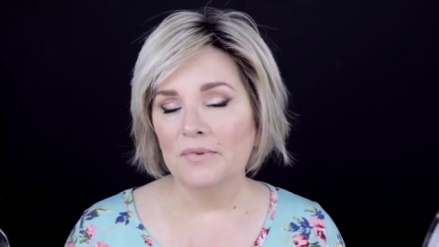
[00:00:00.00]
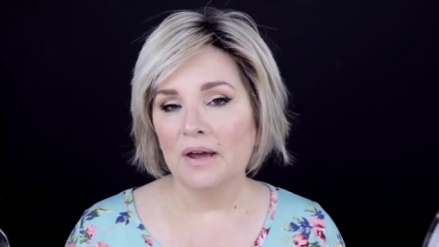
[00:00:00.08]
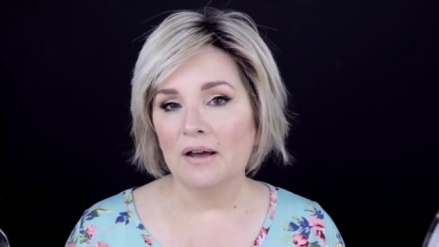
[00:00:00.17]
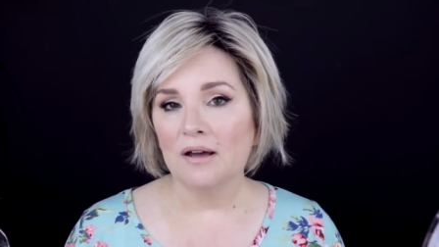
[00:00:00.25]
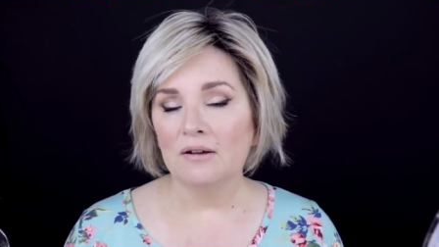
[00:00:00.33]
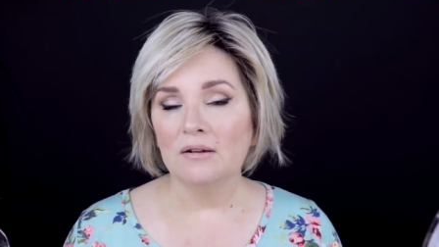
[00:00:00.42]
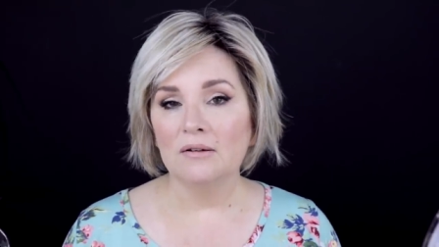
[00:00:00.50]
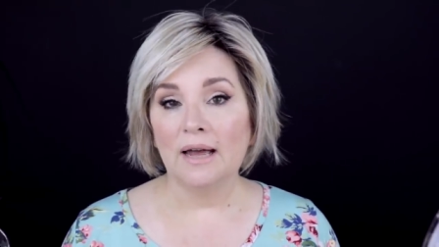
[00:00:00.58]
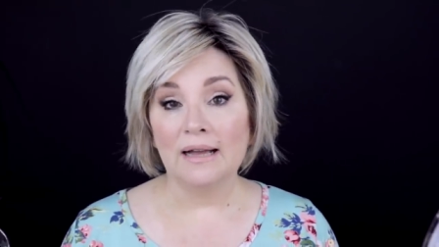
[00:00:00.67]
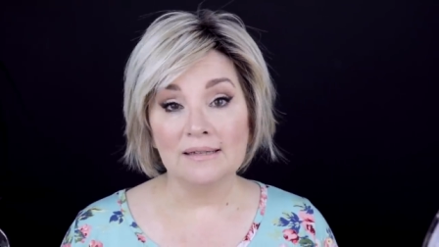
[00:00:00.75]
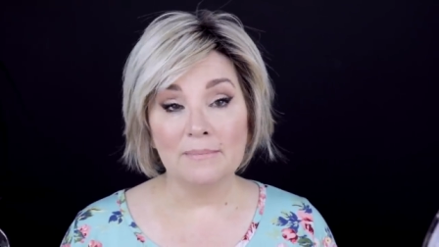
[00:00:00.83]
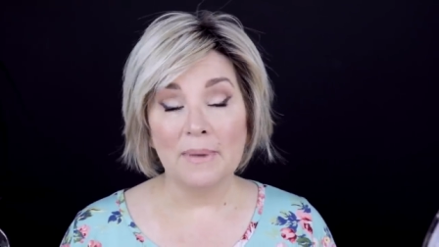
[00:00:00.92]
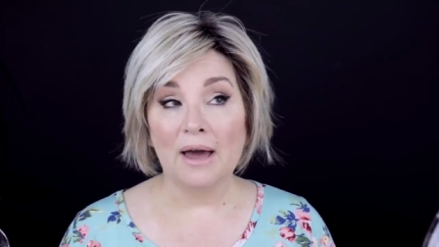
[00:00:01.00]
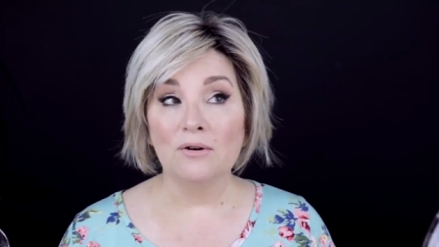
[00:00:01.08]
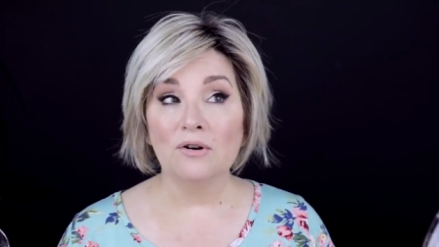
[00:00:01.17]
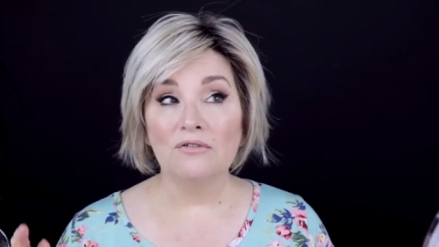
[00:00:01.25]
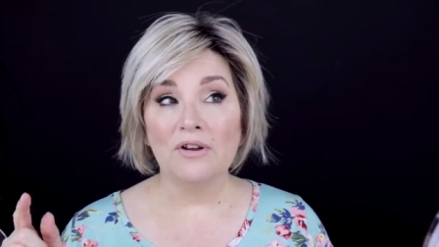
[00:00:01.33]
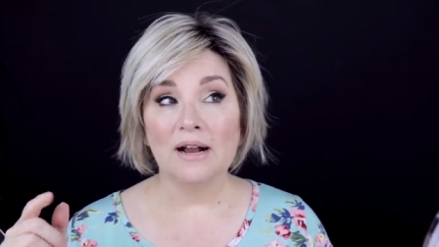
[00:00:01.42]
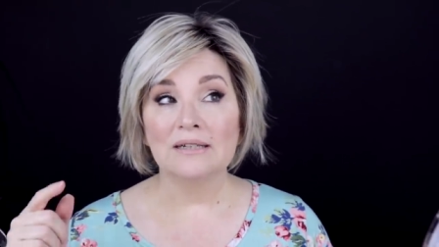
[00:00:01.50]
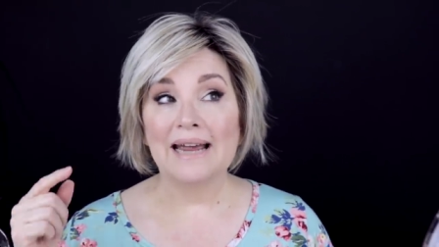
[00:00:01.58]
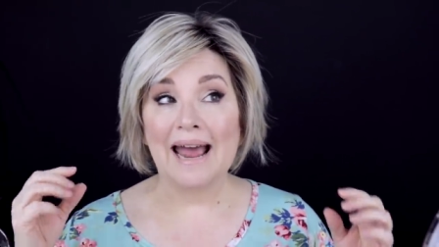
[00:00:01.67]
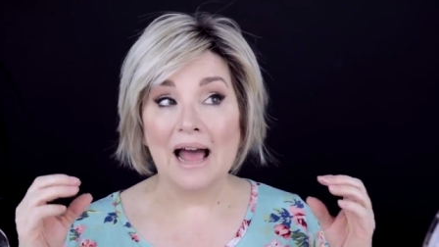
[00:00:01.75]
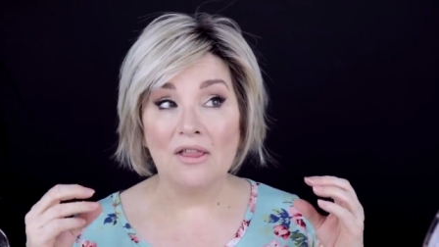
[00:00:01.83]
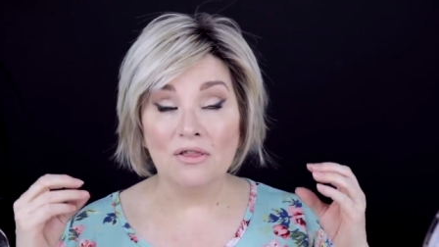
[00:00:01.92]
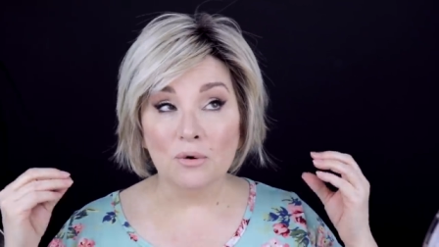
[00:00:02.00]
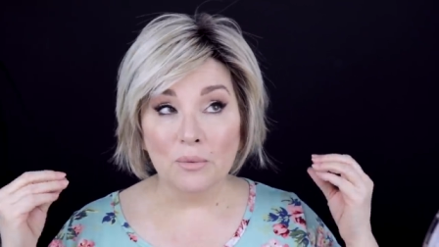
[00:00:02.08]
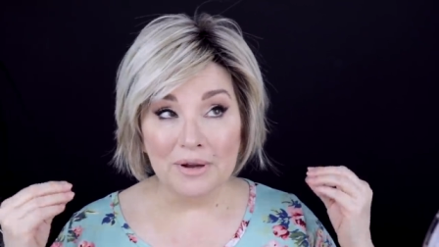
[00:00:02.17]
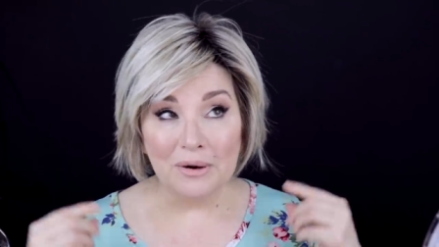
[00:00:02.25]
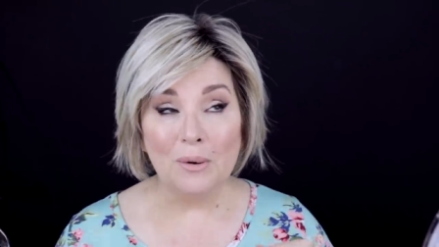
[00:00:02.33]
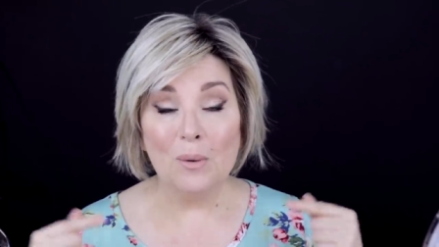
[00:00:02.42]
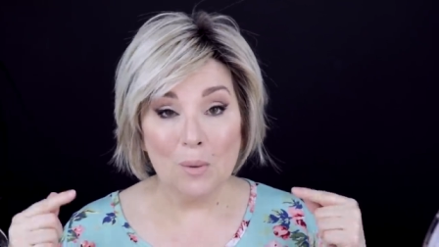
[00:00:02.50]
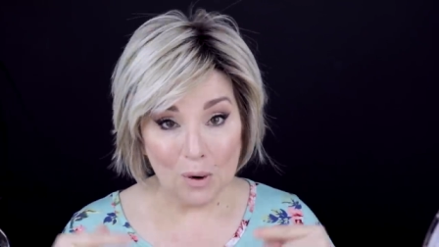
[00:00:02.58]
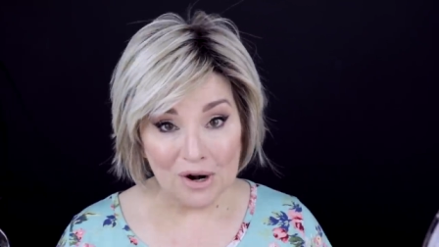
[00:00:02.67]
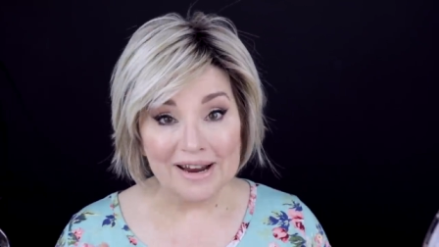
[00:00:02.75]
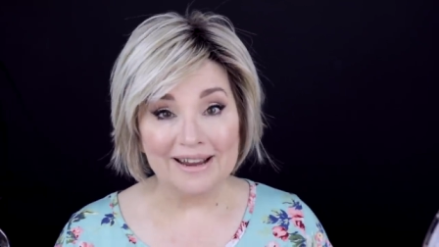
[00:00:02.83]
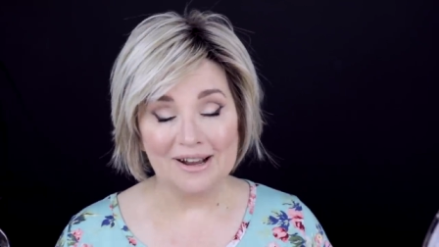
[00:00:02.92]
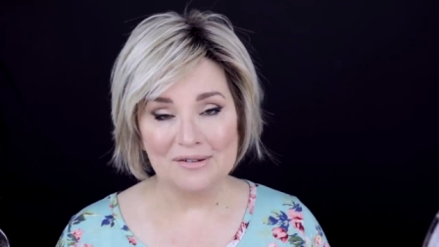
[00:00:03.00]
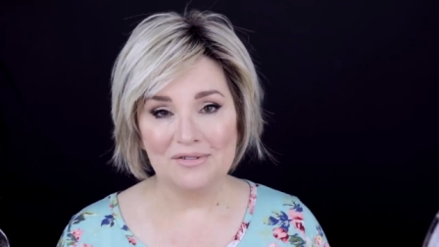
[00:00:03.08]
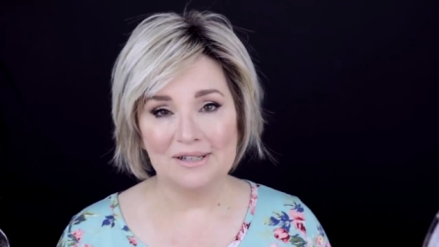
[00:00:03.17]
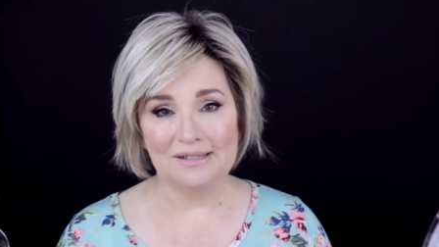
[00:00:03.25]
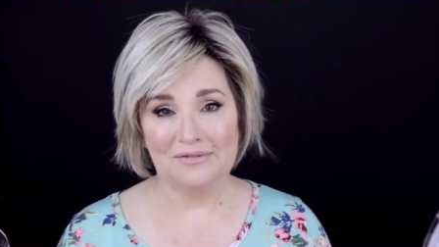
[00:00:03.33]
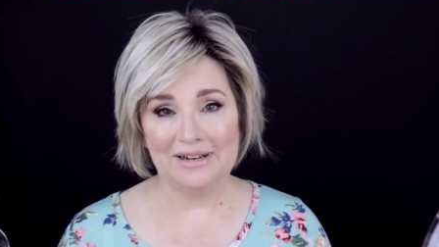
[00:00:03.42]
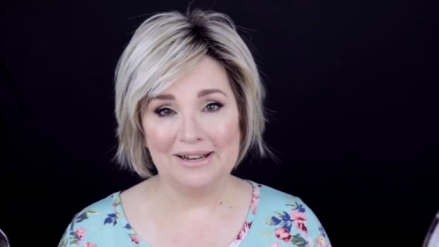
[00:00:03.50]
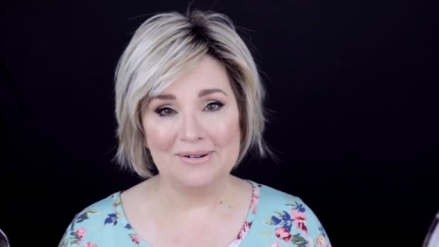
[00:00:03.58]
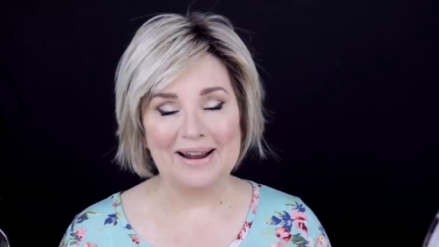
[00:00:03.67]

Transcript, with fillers: Uh, as a matter of fact, the recording of this video,